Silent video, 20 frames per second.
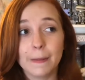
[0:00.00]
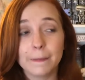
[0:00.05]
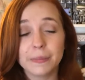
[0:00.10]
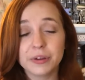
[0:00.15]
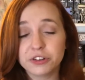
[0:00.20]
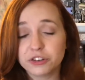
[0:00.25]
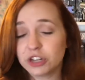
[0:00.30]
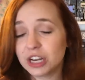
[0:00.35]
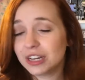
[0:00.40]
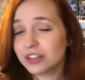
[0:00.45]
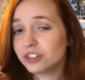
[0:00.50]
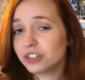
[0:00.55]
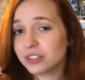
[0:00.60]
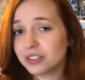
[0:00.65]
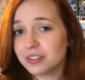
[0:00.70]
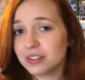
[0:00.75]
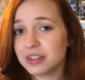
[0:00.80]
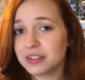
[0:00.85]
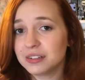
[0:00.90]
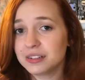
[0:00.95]
but
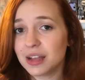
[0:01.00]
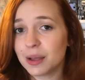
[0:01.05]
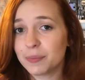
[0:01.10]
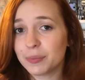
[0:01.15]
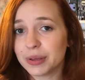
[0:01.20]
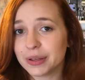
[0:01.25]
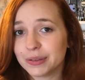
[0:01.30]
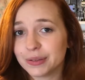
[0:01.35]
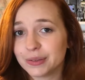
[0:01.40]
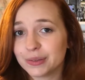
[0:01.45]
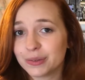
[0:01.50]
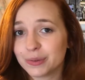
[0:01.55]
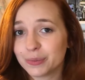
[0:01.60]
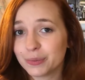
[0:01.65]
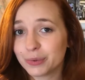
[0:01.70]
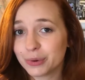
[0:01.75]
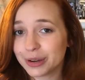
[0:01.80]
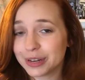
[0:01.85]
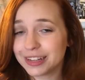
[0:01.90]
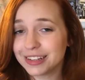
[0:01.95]
changes things up in
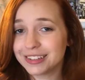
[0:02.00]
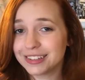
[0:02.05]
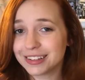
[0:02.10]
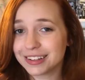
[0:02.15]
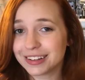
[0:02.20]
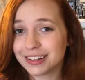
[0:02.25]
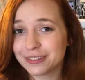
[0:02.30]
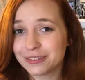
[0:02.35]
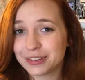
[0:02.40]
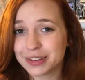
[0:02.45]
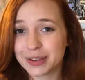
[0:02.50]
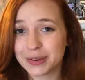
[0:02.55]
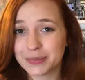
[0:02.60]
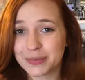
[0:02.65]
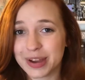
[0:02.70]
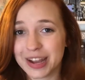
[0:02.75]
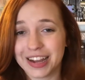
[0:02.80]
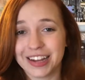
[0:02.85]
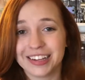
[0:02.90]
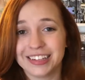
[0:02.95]
some pretty significant
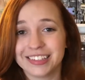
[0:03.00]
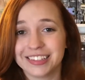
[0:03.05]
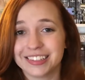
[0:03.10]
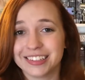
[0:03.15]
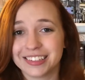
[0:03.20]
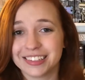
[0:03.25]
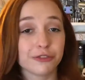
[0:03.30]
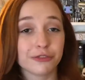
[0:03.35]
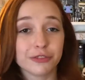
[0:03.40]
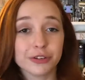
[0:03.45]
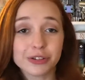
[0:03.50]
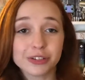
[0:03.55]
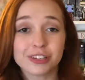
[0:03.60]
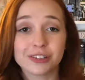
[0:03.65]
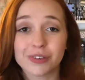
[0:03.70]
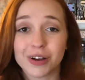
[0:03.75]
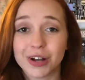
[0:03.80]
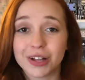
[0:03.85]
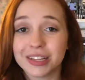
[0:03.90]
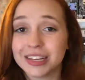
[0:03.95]
ways. First
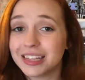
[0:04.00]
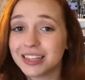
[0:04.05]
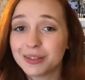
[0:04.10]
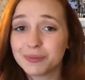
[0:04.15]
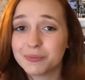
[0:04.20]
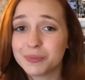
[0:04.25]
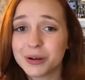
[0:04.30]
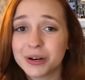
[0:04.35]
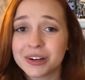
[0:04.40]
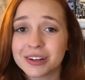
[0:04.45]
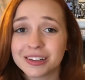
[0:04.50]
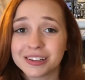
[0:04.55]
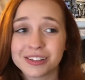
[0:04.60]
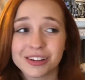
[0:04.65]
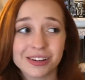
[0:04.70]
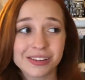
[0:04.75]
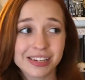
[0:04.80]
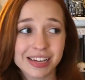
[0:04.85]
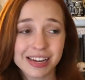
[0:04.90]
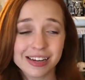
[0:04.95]
of all, in the book,
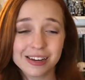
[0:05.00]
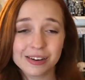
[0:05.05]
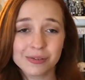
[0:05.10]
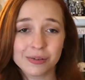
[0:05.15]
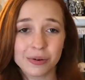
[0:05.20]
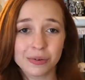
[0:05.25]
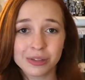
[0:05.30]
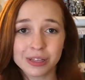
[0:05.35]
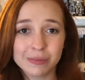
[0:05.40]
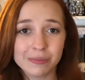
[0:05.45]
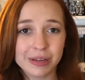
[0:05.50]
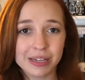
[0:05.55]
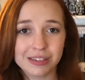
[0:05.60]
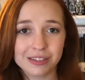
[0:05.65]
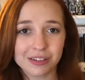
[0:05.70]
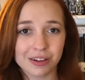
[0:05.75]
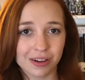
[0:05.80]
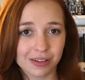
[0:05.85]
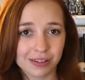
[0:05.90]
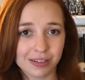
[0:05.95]
D'Artagnan only
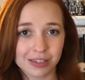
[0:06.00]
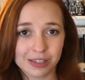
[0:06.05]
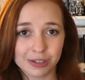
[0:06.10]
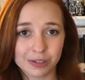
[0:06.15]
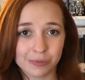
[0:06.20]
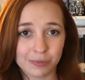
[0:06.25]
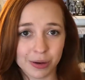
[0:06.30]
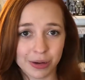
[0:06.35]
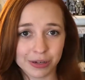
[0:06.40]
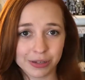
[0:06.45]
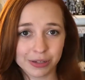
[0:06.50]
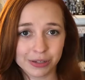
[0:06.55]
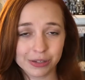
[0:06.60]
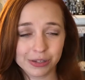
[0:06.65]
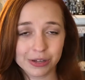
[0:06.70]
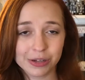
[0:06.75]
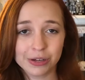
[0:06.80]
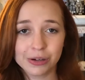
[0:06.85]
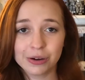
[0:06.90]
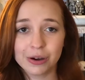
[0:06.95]
meets Constance
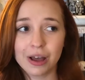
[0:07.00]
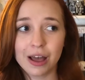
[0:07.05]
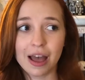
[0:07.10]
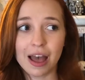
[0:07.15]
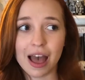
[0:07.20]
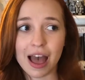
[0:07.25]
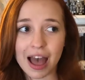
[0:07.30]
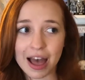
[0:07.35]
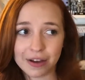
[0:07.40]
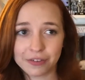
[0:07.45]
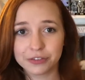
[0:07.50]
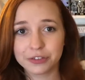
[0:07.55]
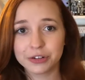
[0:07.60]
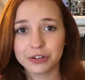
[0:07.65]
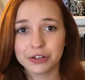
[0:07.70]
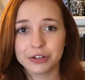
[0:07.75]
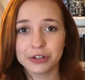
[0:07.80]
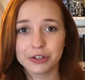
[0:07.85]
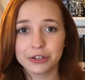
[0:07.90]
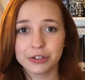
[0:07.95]
Bonacieux
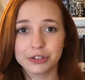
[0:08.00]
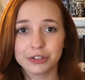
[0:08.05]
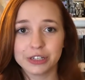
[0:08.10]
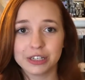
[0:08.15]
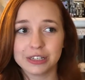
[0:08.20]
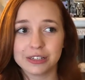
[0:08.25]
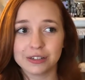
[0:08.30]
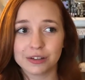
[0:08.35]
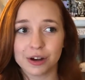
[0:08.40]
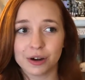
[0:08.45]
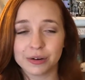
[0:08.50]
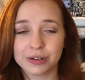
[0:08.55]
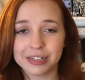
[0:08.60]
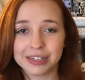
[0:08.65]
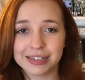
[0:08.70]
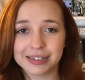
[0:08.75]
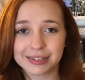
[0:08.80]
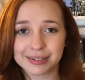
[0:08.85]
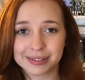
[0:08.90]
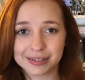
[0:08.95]
after she's
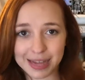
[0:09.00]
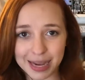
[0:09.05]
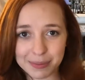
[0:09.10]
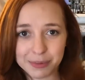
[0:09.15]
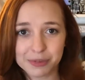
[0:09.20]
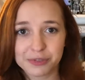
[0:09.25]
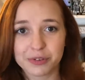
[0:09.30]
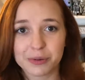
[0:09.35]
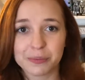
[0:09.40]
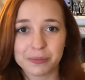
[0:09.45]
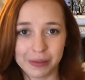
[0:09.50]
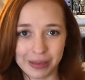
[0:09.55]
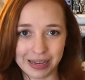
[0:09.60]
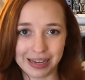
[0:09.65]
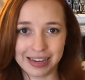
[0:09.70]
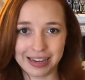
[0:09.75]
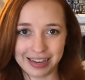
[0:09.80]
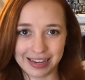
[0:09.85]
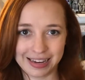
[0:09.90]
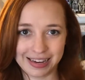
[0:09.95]
already escaped from
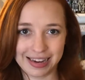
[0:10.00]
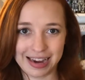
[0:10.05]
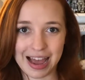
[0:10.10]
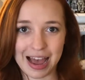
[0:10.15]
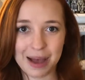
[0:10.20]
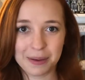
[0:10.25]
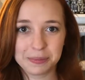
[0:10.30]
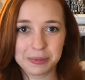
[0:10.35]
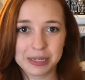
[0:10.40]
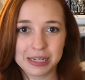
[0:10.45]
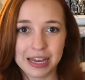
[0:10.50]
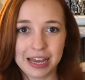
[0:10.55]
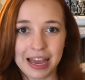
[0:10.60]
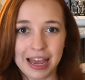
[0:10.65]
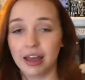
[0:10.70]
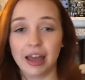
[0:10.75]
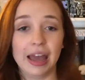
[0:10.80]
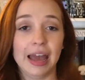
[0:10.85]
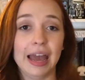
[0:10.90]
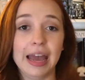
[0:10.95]
being kidnapped,
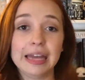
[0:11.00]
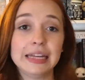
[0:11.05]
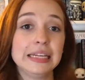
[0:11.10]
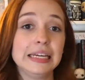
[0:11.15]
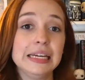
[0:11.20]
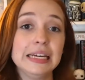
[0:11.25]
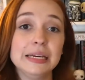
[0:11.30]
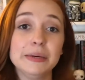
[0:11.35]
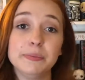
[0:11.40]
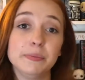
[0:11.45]
and he